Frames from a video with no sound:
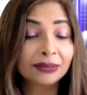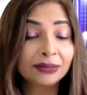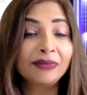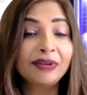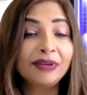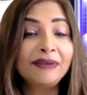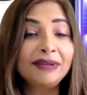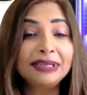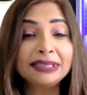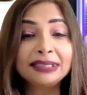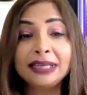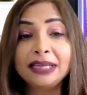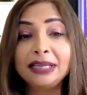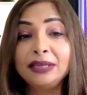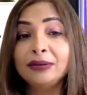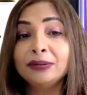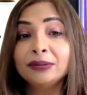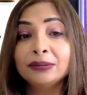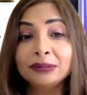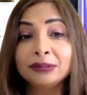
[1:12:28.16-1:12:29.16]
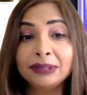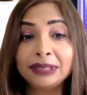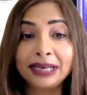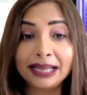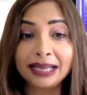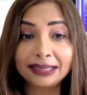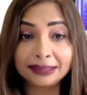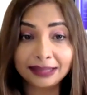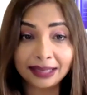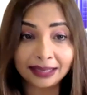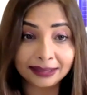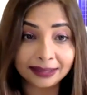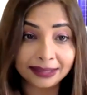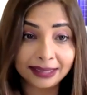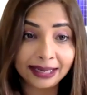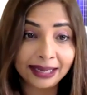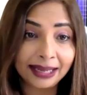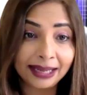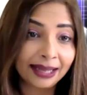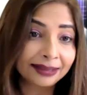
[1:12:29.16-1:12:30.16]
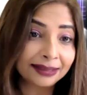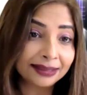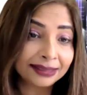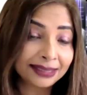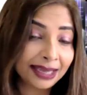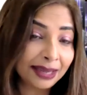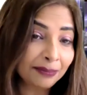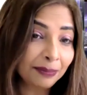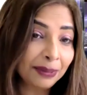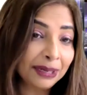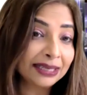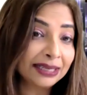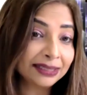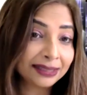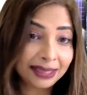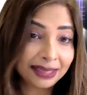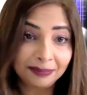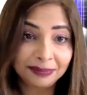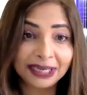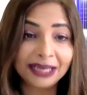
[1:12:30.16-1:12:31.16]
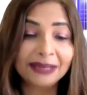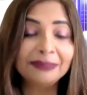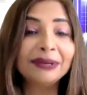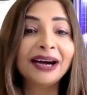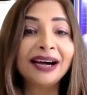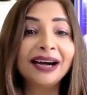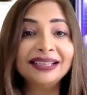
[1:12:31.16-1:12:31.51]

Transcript: So we will see you next Saturday at the same place, same time.